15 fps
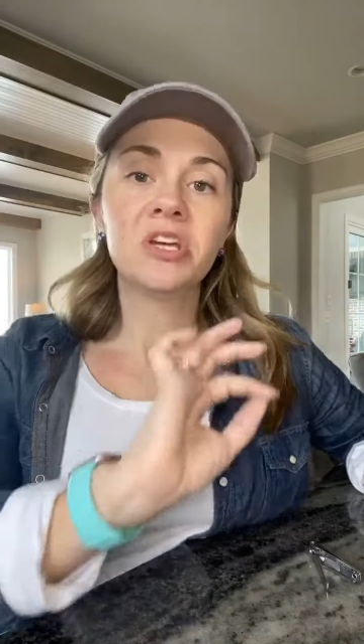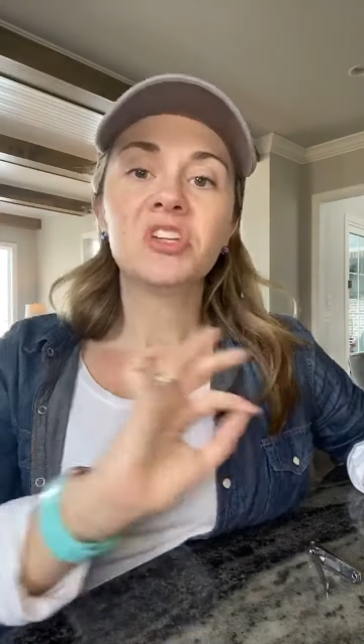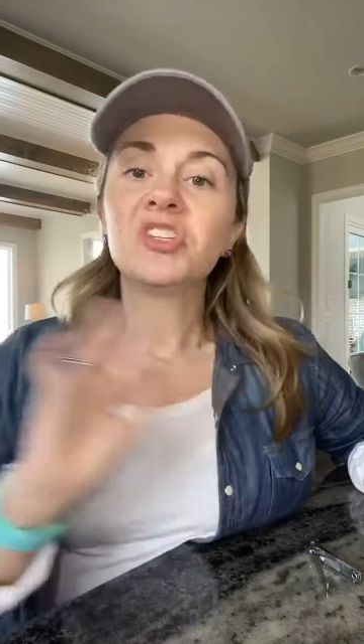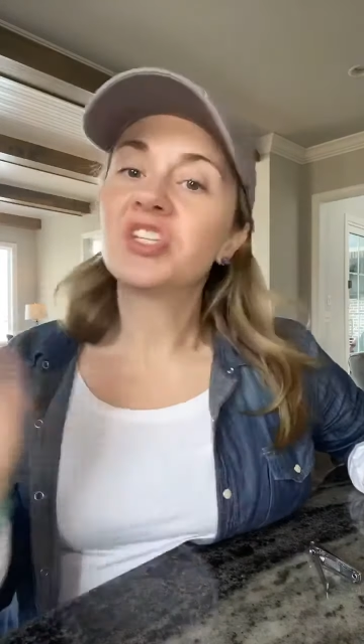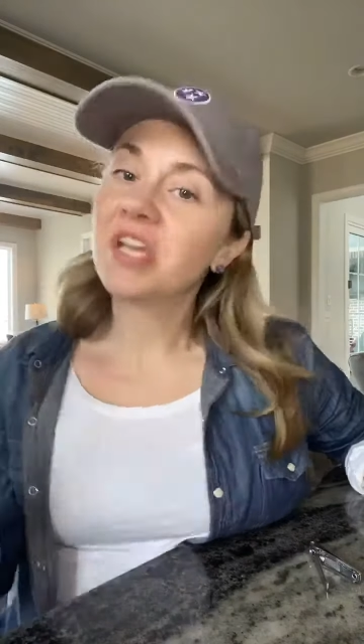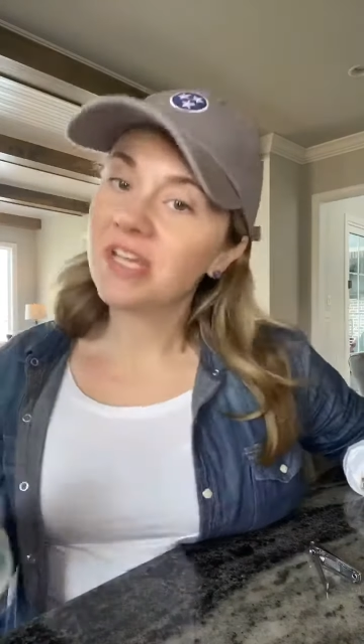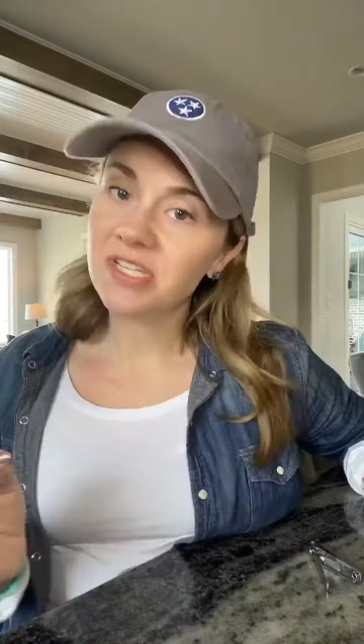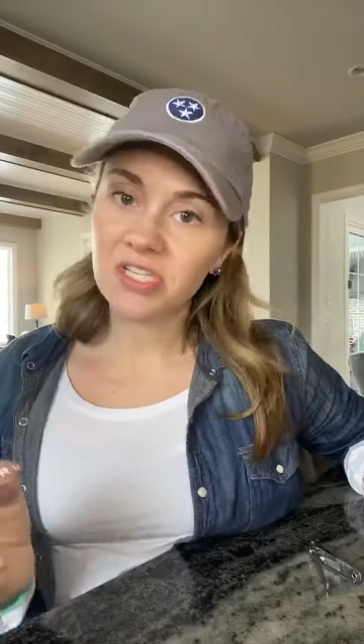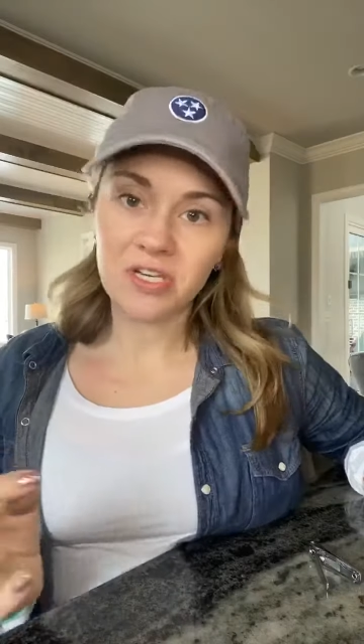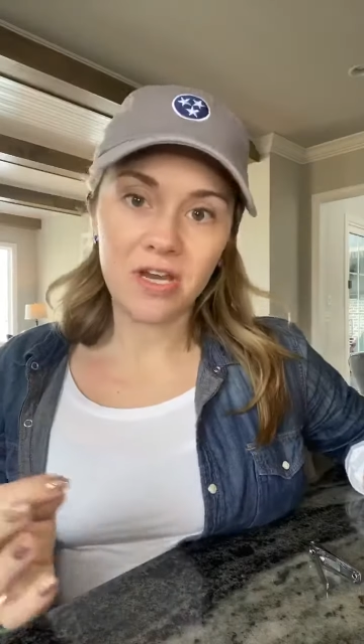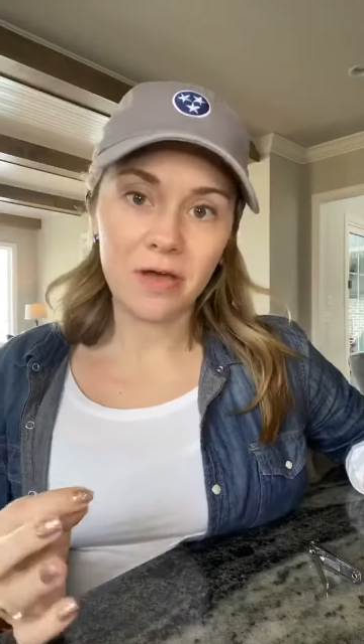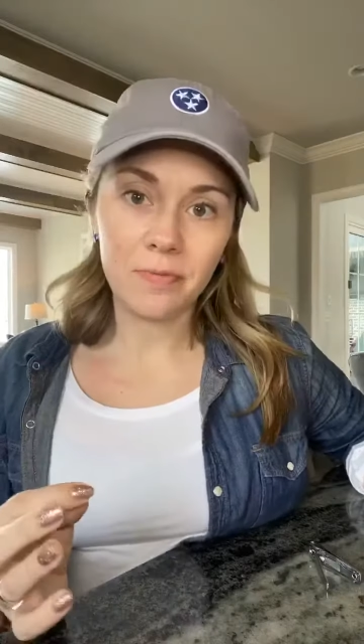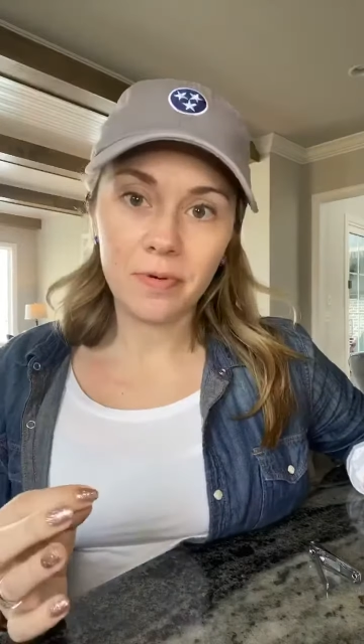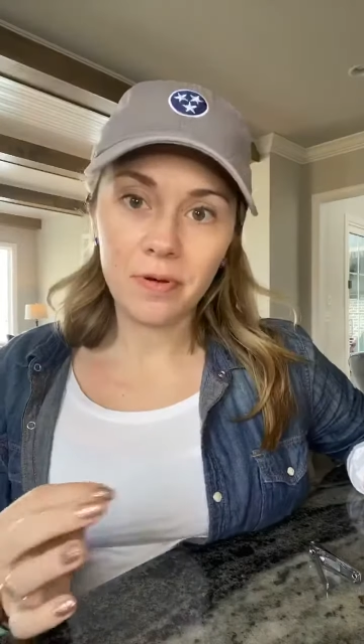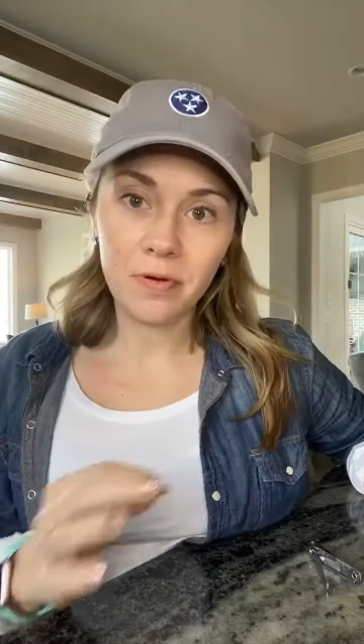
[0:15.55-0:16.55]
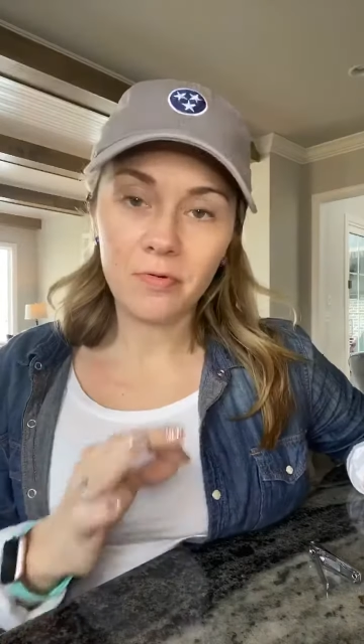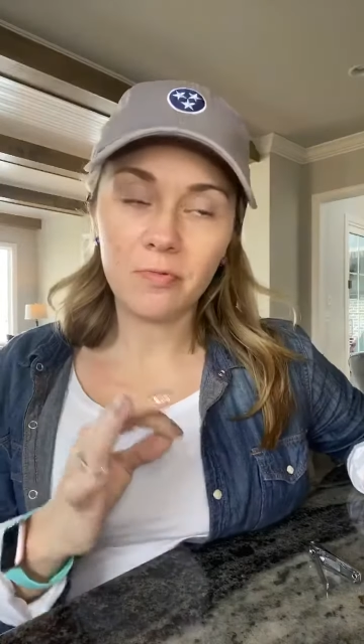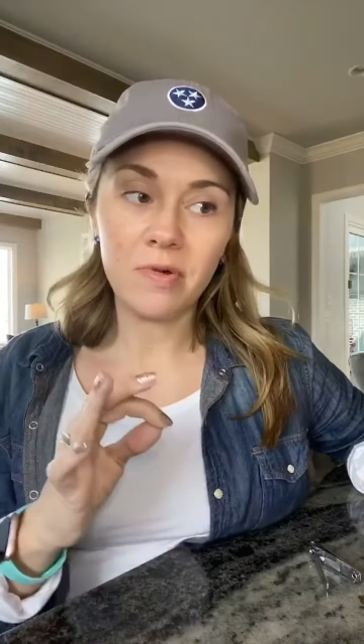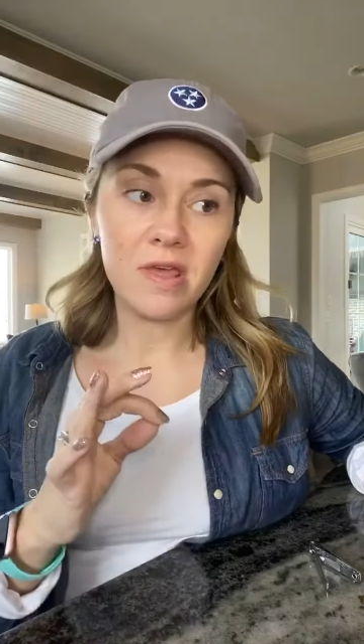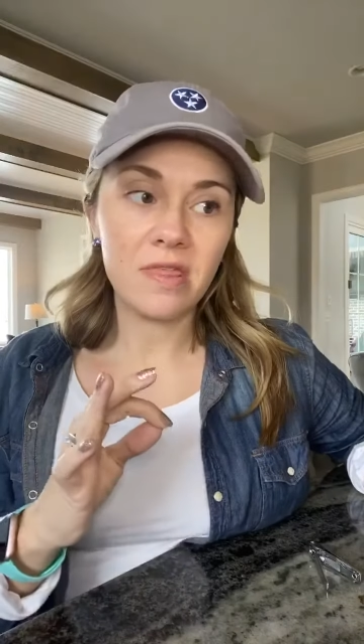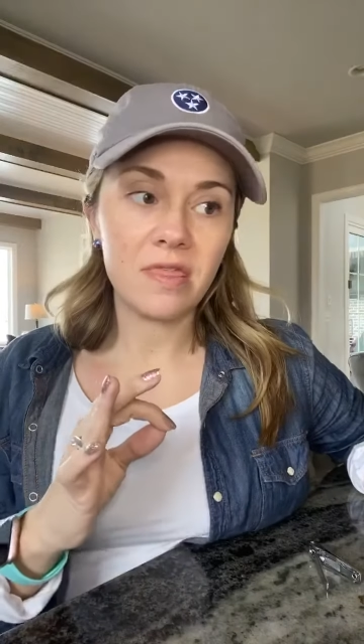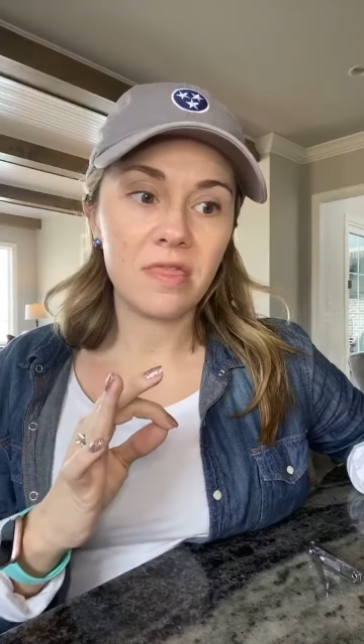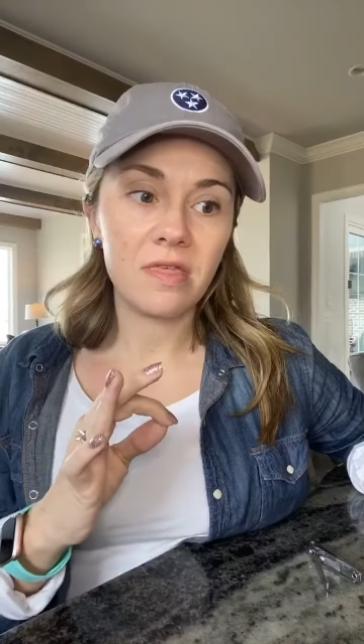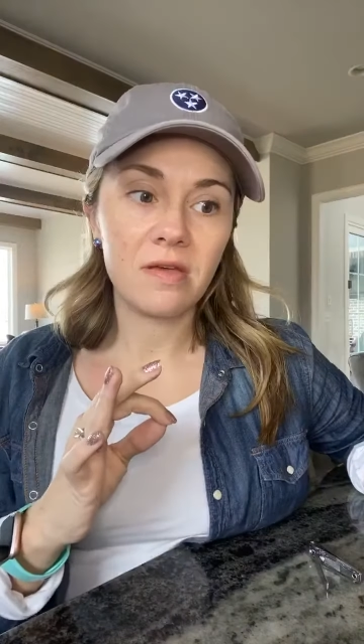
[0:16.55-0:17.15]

change it up with